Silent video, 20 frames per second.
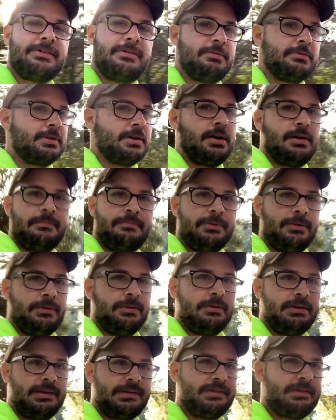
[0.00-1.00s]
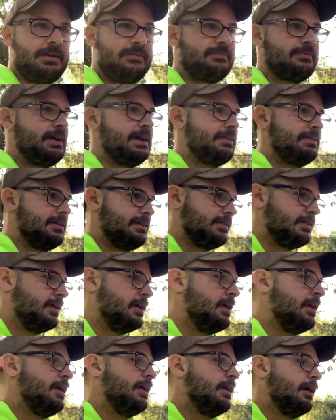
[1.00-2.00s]
Yukon pulling this stuff like this
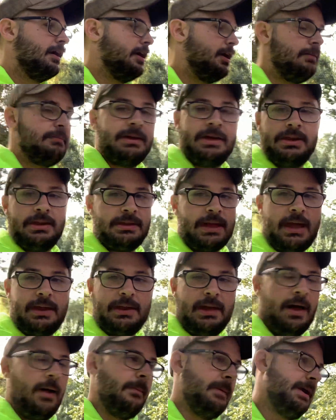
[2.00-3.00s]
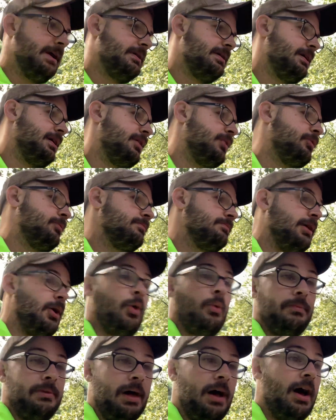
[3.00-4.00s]
any day now, man. I hope
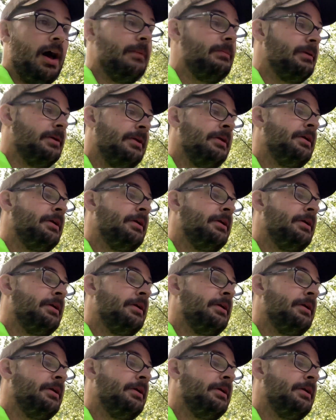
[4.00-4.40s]
not, but